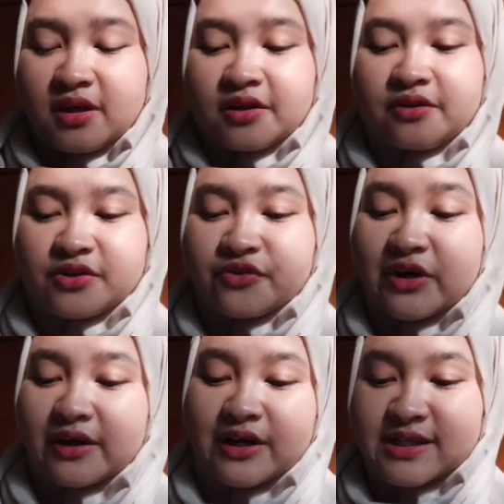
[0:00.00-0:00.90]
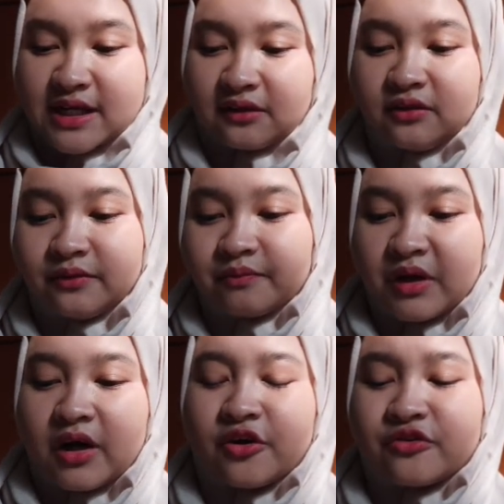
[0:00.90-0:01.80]
The result,
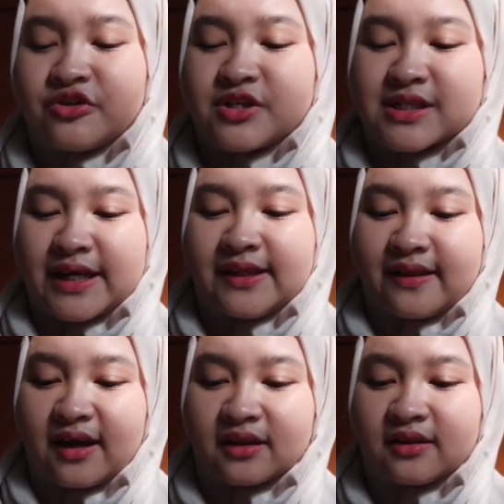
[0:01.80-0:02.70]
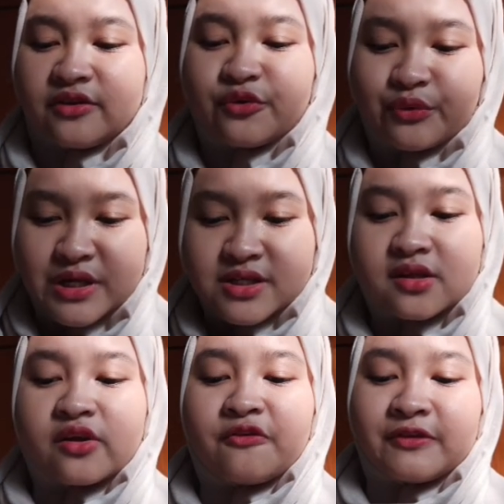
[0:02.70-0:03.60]
authors say that the
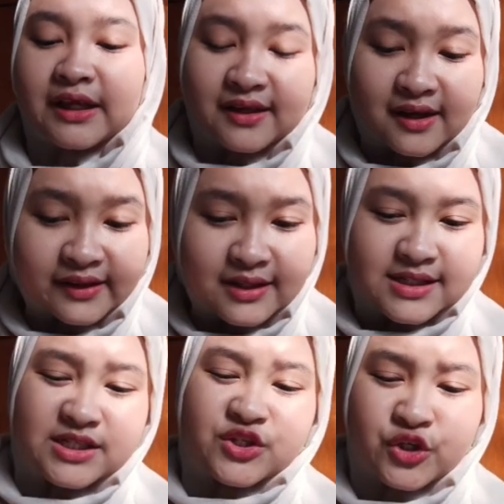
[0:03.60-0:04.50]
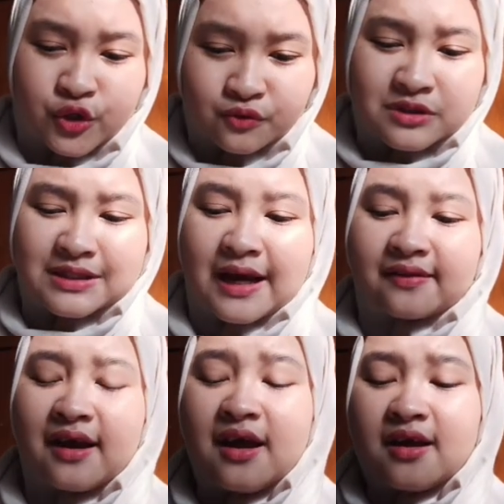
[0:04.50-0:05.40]
result of data analysis shows that
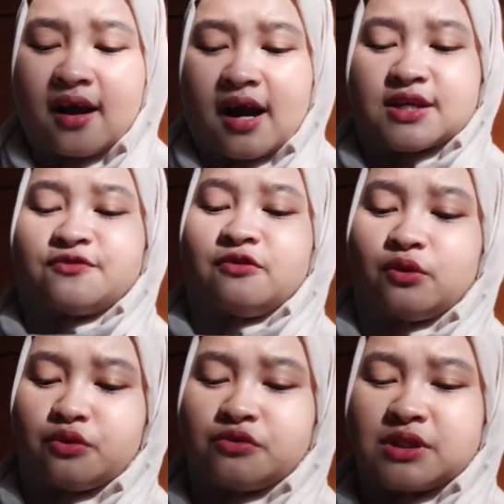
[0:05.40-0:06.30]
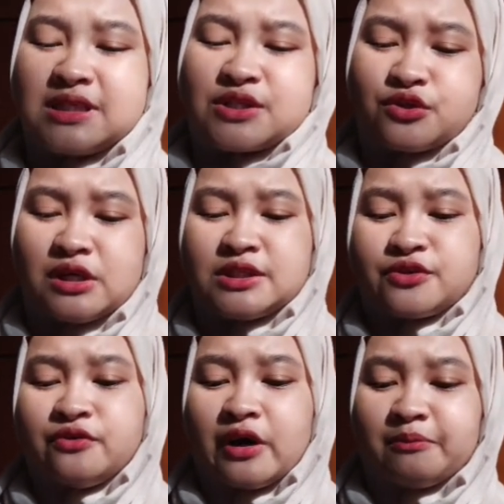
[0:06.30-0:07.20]
as follows: the students'
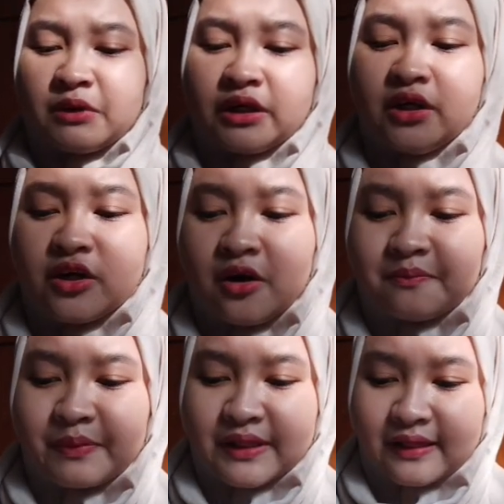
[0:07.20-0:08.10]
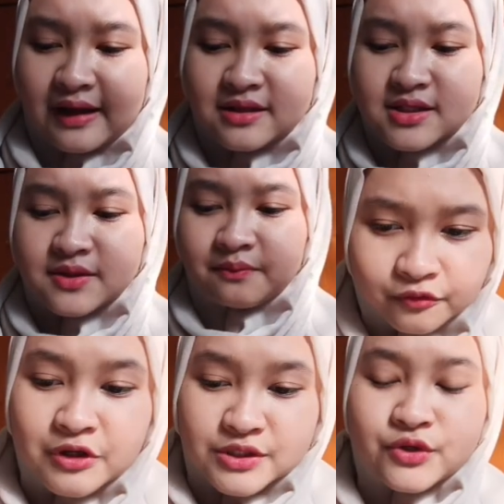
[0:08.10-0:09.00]
grammar competence
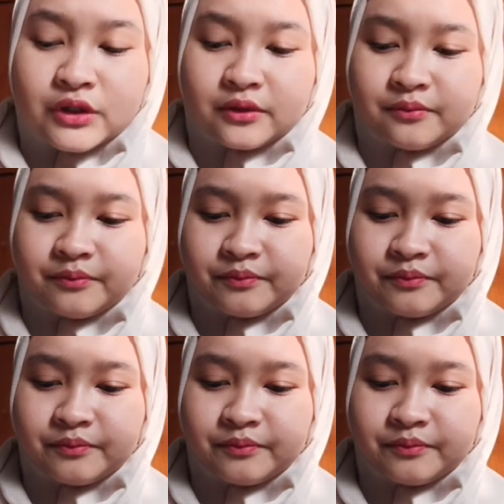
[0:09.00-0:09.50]
was good.